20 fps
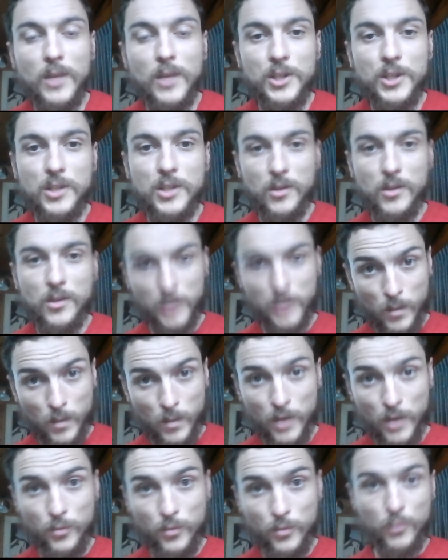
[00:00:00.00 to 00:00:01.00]
Like she's not
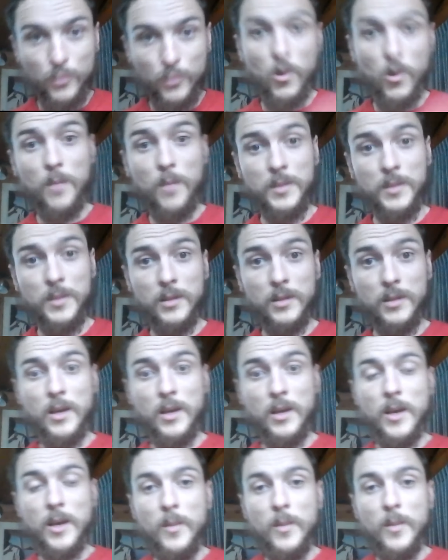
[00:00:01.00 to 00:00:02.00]
someone who drops
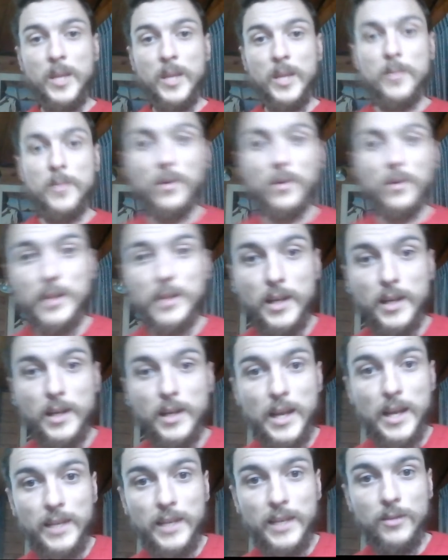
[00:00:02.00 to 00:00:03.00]
people and then
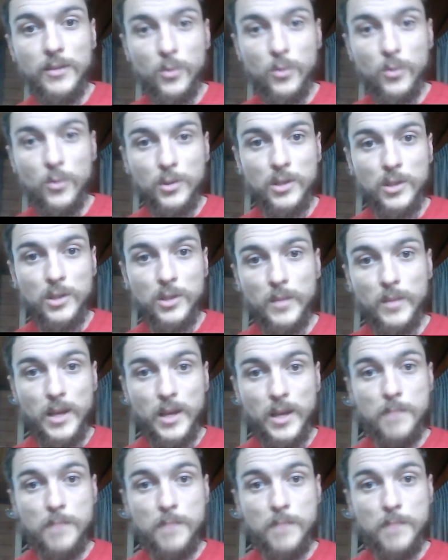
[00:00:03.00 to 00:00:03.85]
like never talk to them again.